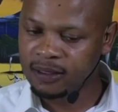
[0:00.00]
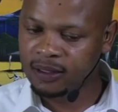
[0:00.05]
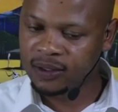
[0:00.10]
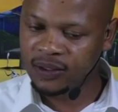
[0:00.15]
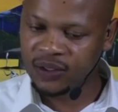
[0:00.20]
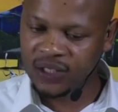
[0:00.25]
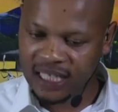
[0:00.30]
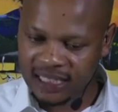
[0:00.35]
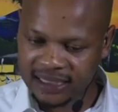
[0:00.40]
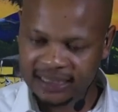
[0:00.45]

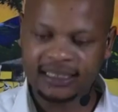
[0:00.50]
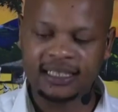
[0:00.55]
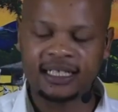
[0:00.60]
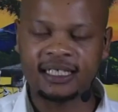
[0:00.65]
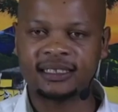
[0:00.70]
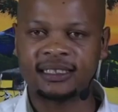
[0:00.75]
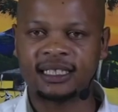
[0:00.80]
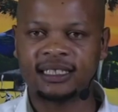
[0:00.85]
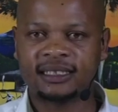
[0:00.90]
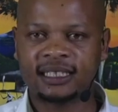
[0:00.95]
this
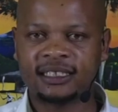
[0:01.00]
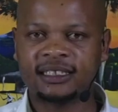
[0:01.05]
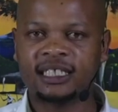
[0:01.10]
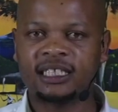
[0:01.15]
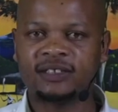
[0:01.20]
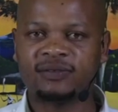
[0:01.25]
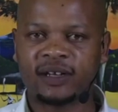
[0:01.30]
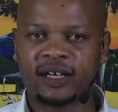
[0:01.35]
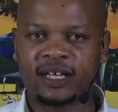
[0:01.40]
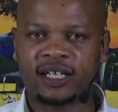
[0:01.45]
is the
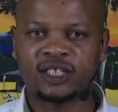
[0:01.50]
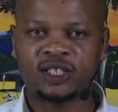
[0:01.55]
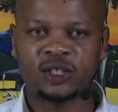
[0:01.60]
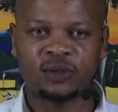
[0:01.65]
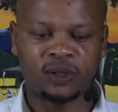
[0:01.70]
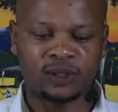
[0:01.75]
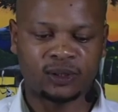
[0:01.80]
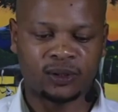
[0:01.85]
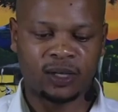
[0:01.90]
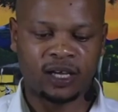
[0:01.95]
sentence variation
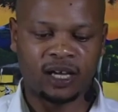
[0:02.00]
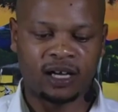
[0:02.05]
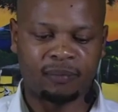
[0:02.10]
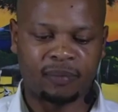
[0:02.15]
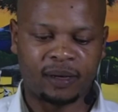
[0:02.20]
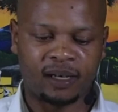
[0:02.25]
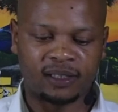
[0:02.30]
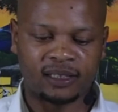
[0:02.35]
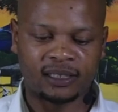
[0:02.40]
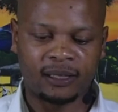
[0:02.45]
we're talking
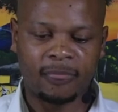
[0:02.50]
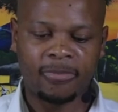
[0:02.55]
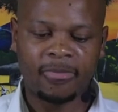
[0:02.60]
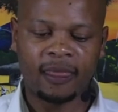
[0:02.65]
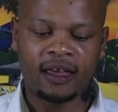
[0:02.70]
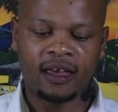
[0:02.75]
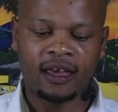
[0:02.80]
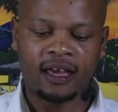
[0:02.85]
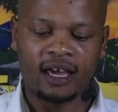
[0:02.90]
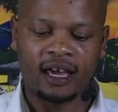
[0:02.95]
about.
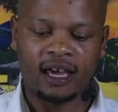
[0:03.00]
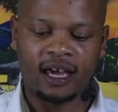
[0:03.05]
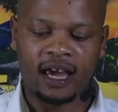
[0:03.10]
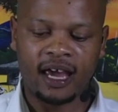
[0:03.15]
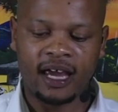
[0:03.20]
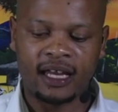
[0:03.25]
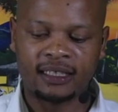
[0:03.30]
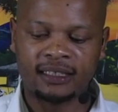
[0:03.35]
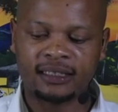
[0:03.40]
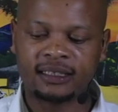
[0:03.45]

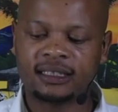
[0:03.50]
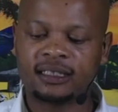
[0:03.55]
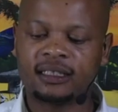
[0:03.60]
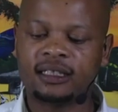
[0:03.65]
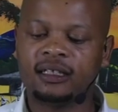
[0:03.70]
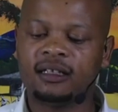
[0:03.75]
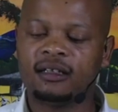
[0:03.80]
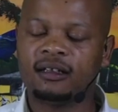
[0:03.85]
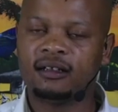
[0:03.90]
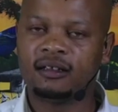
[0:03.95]
And
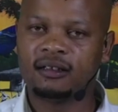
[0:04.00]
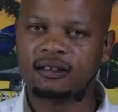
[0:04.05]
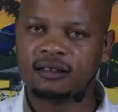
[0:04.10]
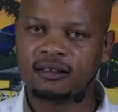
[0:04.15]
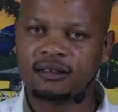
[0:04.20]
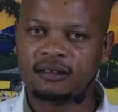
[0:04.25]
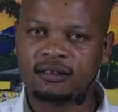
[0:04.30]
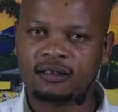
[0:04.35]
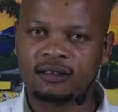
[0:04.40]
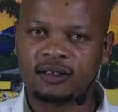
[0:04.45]

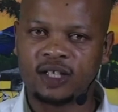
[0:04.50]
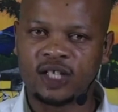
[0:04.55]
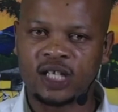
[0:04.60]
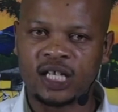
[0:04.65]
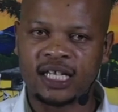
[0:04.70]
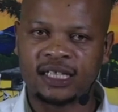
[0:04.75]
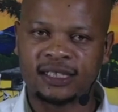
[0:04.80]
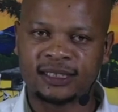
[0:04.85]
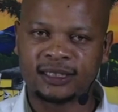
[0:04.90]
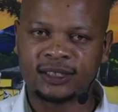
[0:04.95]

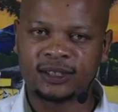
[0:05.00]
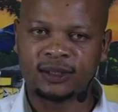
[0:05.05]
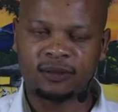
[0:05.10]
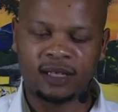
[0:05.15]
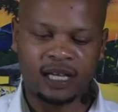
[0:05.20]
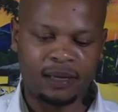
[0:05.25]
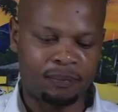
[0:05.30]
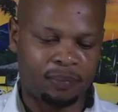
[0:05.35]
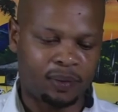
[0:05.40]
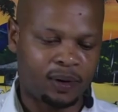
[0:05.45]
it is
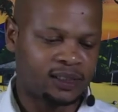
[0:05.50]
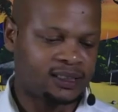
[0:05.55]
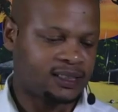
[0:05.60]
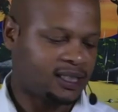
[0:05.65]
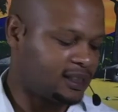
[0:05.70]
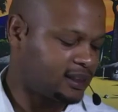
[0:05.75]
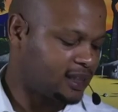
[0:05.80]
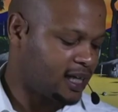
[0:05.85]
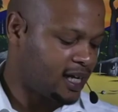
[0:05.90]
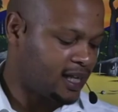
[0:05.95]

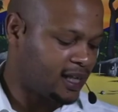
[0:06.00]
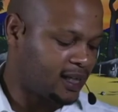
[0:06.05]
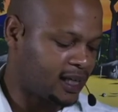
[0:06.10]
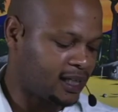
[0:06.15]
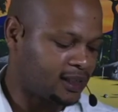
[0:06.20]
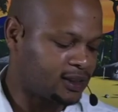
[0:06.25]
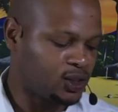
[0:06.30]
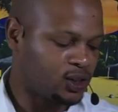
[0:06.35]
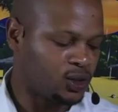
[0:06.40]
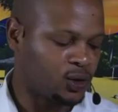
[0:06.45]
important
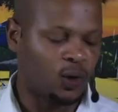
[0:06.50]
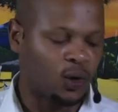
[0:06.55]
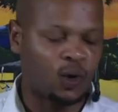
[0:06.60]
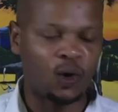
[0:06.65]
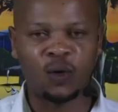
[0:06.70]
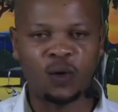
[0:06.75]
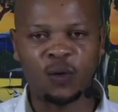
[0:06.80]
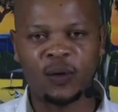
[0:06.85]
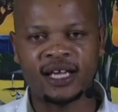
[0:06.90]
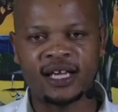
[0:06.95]
that you
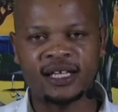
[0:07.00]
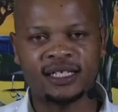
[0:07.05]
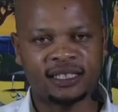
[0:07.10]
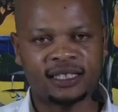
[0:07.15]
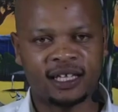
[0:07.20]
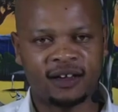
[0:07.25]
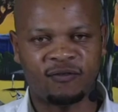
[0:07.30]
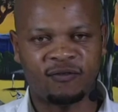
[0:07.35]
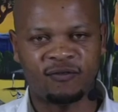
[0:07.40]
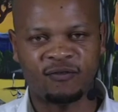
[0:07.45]
always
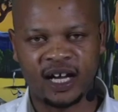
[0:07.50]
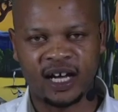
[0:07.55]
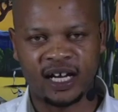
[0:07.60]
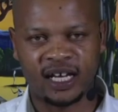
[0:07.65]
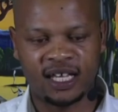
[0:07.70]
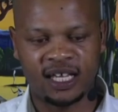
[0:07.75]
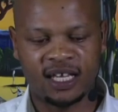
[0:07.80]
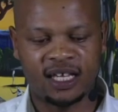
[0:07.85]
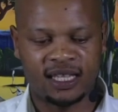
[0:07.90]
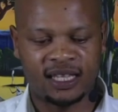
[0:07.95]

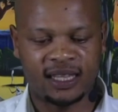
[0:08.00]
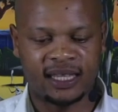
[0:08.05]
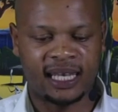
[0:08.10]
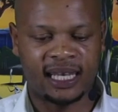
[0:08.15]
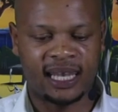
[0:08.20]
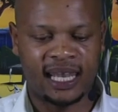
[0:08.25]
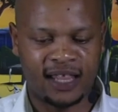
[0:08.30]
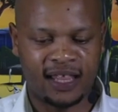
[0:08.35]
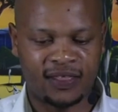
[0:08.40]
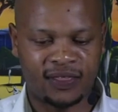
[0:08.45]
vary the
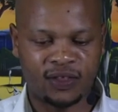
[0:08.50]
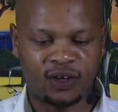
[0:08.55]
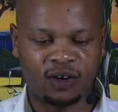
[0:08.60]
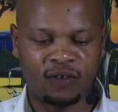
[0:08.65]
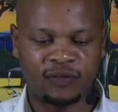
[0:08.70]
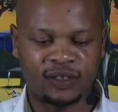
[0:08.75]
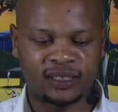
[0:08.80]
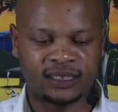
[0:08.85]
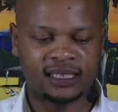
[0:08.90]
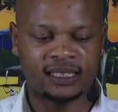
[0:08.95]
length
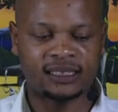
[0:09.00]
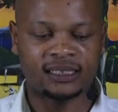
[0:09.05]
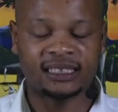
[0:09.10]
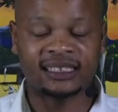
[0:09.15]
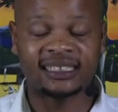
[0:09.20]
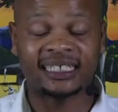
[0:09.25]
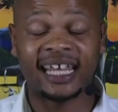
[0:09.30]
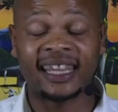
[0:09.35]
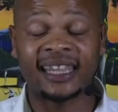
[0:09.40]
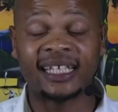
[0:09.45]
of your
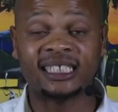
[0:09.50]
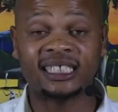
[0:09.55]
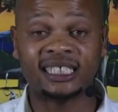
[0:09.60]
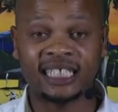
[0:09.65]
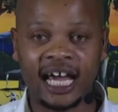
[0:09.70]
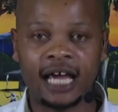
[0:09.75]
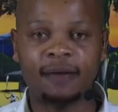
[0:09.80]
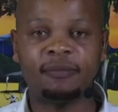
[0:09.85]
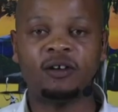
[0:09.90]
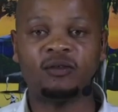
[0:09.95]
sentence and the
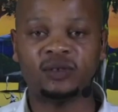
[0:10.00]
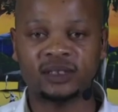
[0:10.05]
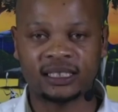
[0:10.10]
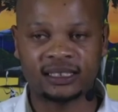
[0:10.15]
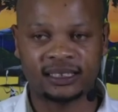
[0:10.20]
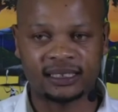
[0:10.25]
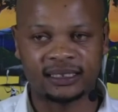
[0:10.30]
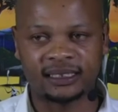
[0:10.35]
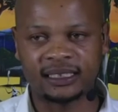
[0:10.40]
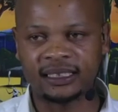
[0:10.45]
type of
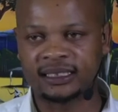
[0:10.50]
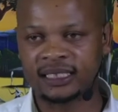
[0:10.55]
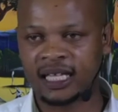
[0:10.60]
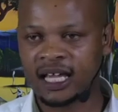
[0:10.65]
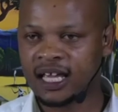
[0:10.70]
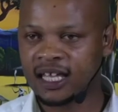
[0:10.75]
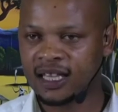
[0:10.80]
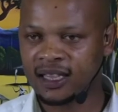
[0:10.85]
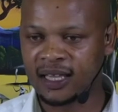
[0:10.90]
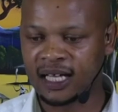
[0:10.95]
sentences
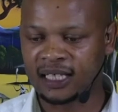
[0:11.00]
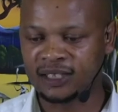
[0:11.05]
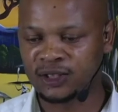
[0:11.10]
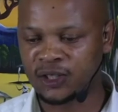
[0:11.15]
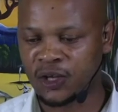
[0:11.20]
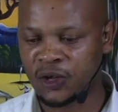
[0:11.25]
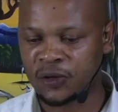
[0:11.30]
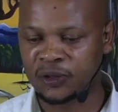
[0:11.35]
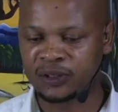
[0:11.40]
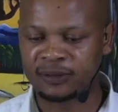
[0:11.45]
that you
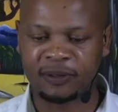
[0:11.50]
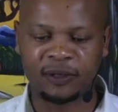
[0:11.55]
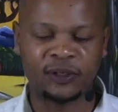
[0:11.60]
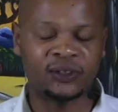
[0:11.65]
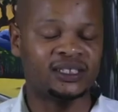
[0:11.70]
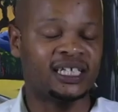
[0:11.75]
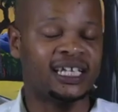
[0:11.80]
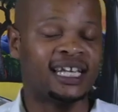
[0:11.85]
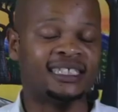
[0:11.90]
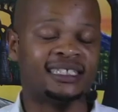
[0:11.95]
use,
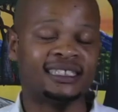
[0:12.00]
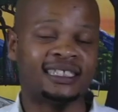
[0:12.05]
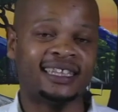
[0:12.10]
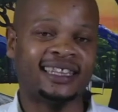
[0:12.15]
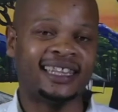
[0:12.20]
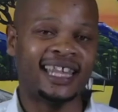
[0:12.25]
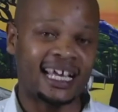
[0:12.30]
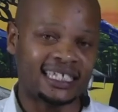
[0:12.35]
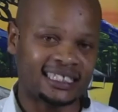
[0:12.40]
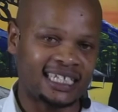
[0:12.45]
because it has
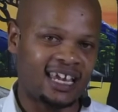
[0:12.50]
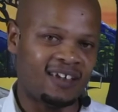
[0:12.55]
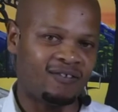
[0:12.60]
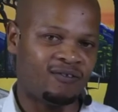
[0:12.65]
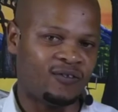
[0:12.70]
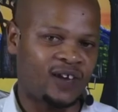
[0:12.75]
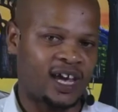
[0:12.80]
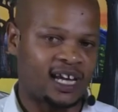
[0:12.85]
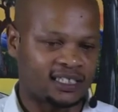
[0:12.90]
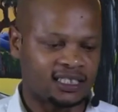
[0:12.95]
that
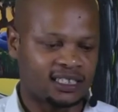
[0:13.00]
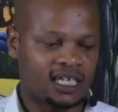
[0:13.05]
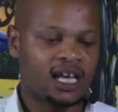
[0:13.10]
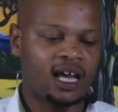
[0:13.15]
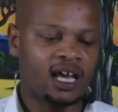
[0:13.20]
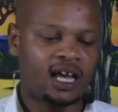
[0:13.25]
effect